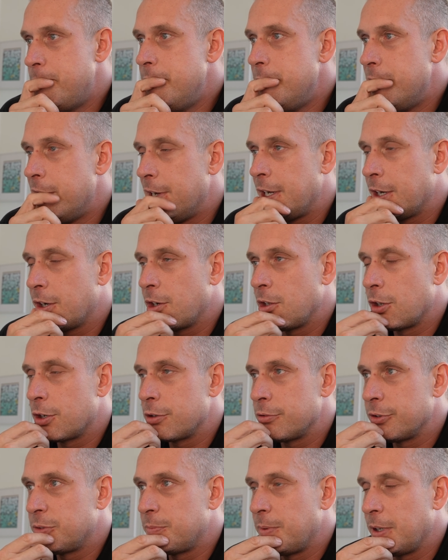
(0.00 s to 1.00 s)
I've got a lot
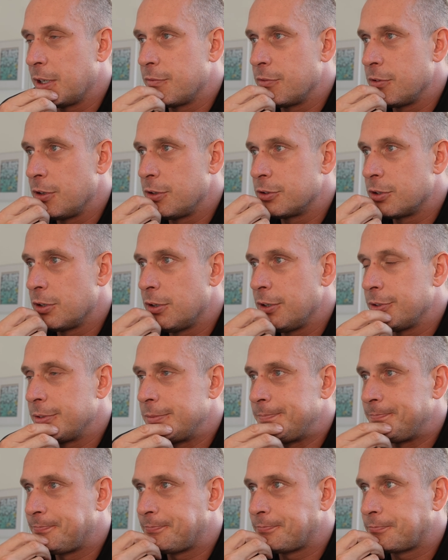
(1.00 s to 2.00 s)
of respect for those guys.
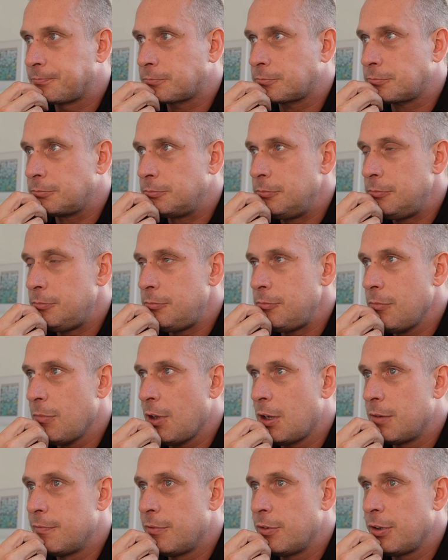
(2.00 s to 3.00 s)

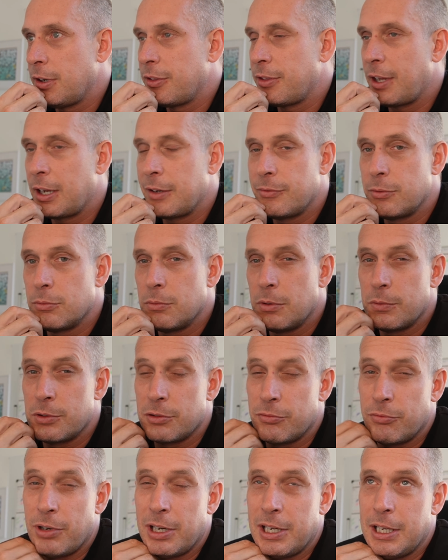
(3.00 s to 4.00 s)
I'm very thankful. It was
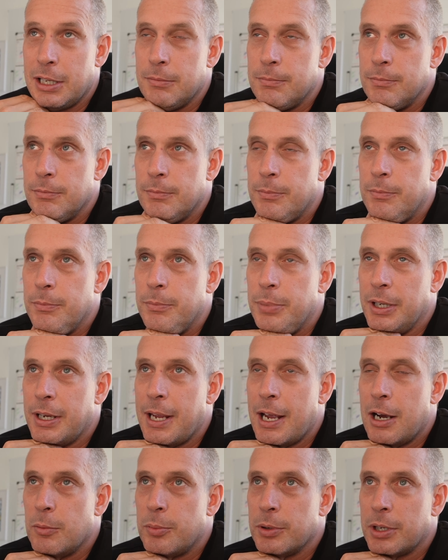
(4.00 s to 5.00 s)
a really big
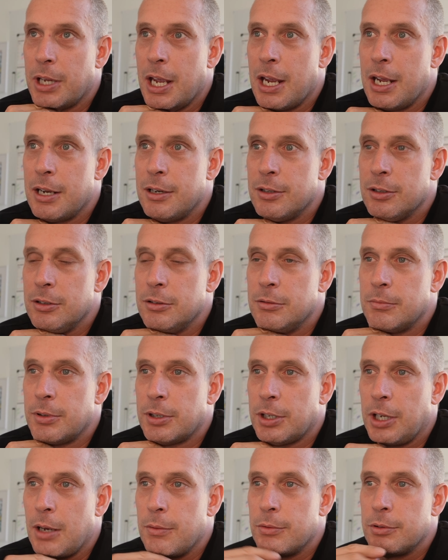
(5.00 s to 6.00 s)
helping hand in
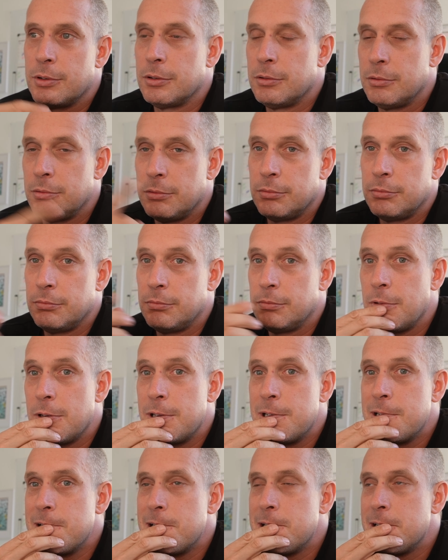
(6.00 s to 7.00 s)
being able to
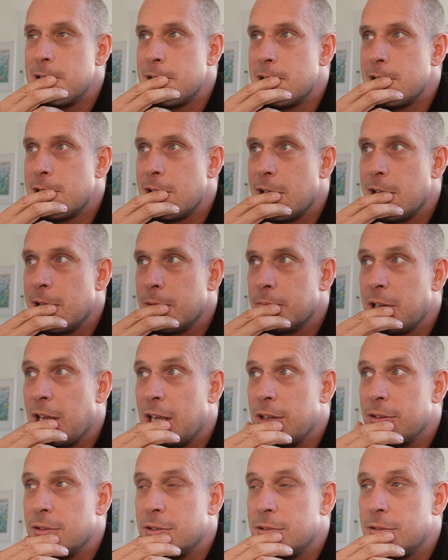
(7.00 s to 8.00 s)

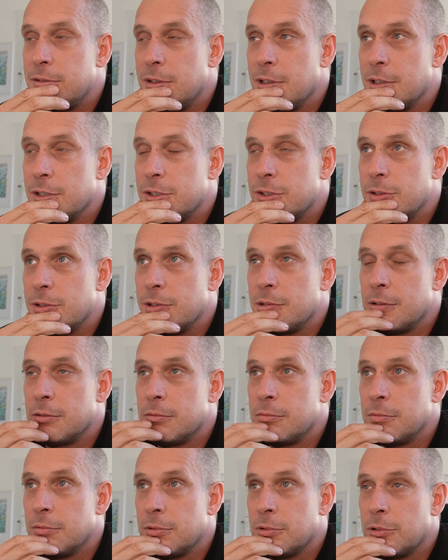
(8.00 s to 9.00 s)
get this
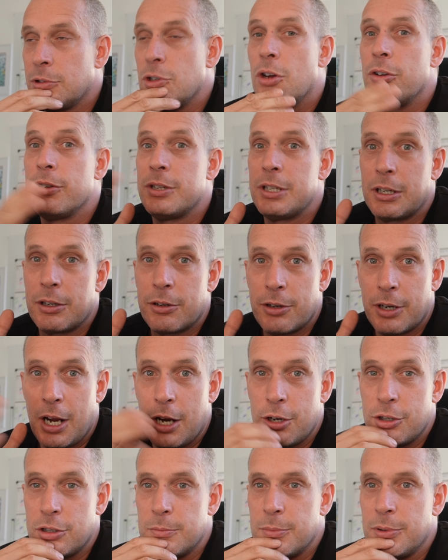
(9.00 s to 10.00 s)
content
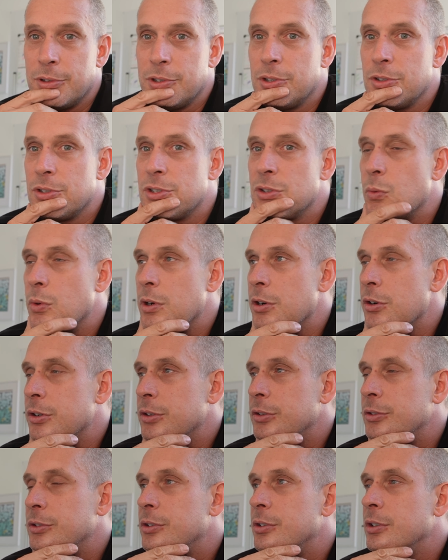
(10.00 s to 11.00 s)
creation business to where it
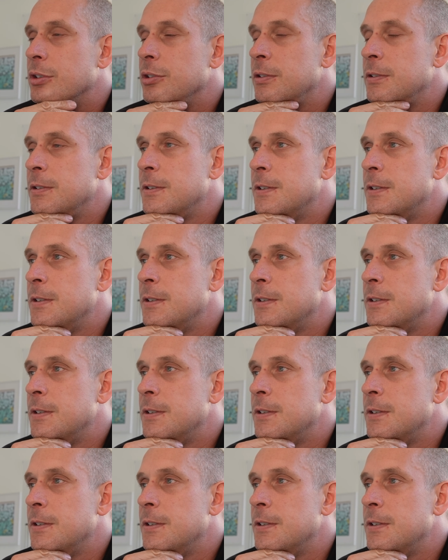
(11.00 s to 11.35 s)
is. So,